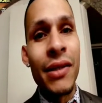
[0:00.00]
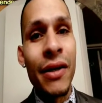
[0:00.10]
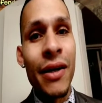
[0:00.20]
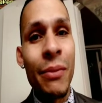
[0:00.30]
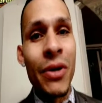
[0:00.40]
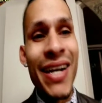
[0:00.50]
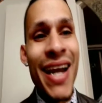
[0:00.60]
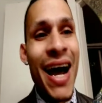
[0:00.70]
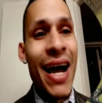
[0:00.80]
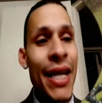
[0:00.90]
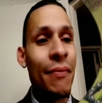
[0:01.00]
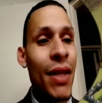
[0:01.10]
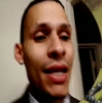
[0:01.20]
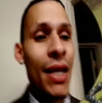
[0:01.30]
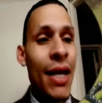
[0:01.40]
9,
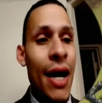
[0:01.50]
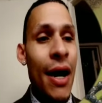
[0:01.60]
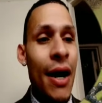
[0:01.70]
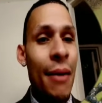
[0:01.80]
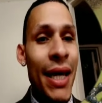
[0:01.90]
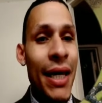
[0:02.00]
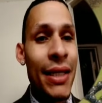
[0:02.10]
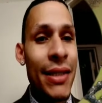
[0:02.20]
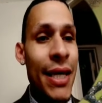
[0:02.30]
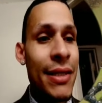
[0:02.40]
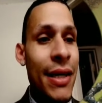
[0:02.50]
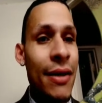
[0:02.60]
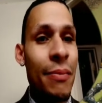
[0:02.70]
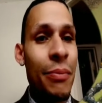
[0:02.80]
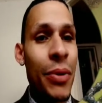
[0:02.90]
and takes out a
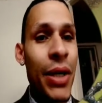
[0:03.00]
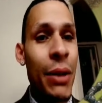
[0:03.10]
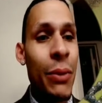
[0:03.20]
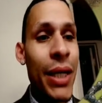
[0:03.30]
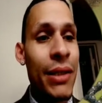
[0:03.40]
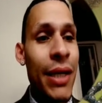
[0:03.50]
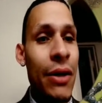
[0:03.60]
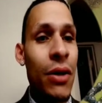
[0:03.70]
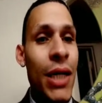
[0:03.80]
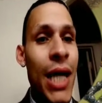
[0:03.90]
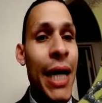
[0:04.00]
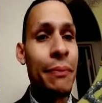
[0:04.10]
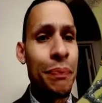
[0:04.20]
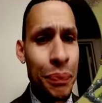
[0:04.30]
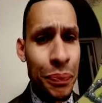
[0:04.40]
pretty weak Town Hall 9,
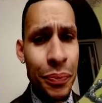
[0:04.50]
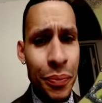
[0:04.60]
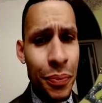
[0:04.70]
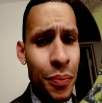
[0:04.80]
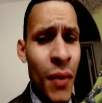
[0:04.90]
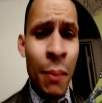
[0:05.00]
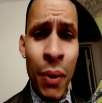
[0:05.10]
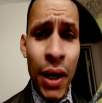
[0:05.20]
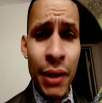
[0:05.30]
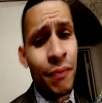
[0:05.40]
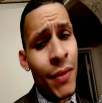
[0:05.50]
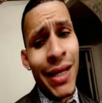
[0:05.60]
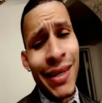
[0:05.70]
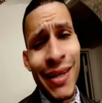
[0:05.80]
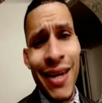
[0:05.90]
but
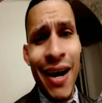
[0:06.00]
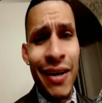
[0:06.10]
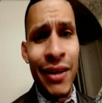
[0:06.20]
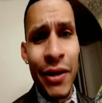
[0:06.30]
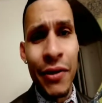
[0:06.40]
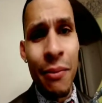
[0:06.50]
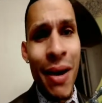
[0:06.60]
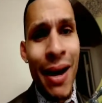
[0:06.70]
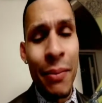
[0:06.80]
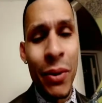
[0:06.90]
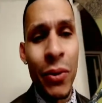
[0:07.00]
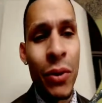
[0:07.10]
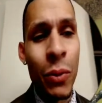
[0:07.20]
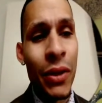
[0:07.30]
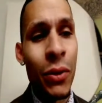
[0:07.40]
gotta clear the map in order to win the
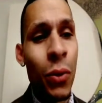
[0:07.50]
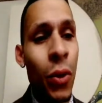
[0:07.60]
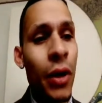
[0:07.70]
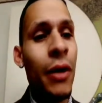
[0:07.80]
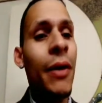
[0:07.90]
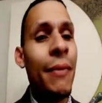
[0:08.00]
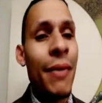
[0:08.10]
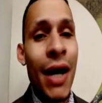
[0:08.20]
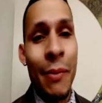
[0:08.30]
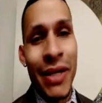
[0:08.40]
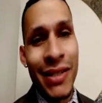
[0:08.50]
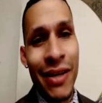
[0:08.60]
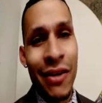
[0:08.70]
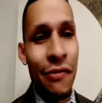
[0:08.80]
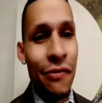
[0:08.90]
war. And it's not our
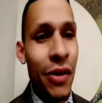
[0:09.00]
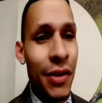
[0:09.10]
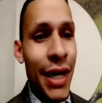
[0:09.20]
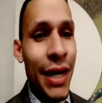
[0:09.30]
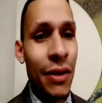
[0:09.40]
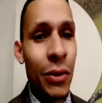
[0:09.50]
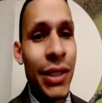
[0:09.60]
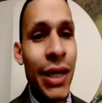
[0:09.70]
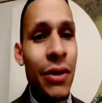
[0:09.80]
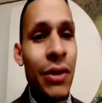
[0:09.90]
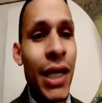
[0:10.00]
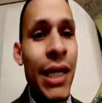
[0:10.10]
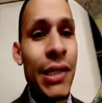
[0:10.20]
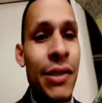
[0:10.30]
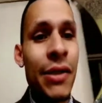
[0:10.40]
fault, they had lower Town Hall 9,
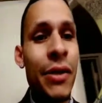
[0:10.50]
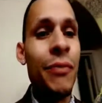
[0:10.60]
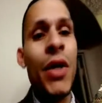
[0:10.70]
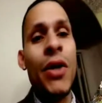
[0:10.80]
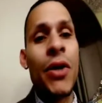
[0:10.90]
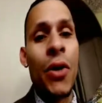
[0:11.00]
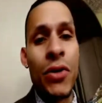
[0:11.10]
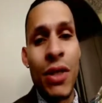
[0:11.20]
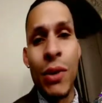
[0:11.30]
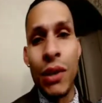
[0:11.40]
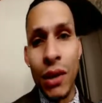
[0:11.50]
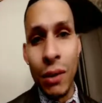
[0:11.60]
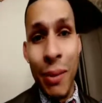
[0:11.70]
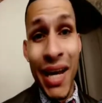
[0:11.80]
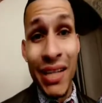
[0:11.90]
so goes in with little
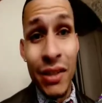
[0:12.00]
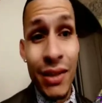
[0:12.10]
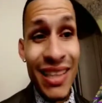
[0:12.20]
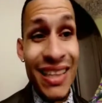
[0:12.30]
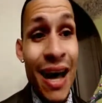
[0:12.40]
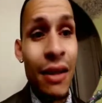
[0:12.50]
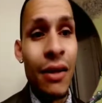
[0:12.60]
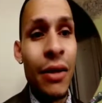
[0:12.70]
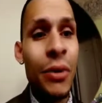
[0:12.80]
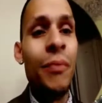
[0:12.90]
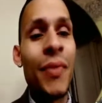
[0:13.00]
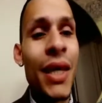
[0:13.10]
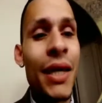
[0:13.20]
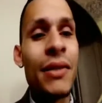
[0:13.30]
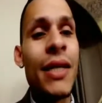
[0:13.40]
Penta Lalo, gets that
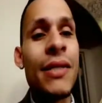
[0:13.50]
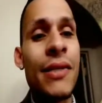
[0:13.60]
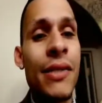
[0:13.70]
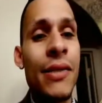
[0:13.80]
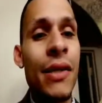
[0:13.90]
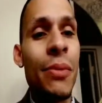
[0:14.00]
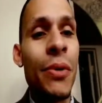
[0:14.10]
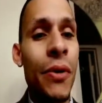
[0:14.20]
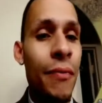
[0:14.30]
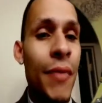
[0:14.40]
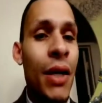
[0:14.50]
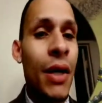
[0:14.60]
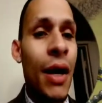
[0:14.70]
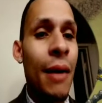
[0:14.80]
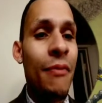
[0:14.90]
CC pull. Of
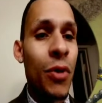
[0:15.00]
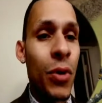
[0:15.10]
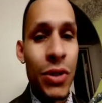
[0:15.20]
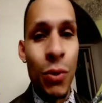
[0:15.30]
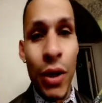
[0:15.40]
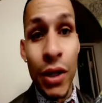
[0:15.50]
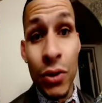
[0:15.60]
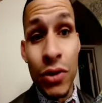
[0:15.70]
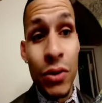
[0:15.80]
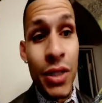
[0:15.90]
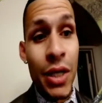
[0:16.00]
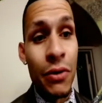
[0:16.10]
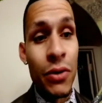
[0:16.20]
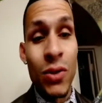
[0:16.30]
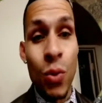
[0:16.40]
course, you want to use those heroes as
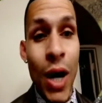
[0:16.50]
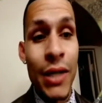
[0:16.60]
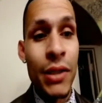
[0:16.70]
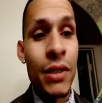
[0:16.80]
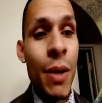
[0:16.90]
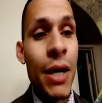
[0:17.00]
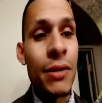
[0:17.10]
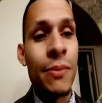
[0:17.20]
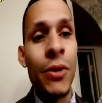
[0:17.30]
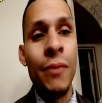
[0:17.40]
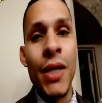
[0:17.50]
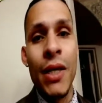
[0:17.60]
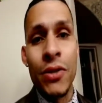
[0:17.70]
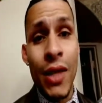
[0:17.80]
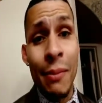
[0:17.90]
wisely as possible, so that
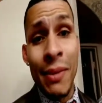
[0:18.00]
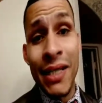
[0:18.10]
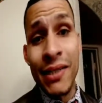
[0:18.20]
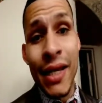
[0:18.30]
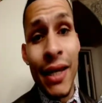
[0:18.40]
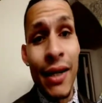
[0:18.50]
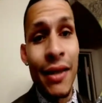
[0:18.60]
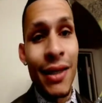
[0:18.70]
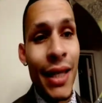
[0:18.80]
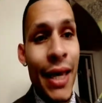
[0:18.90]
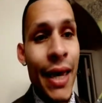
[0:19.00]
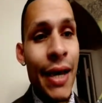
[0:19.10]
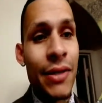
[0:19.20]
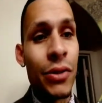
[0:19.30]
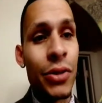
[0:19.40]
means taking out the Clan Castle
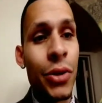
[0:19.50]
troops.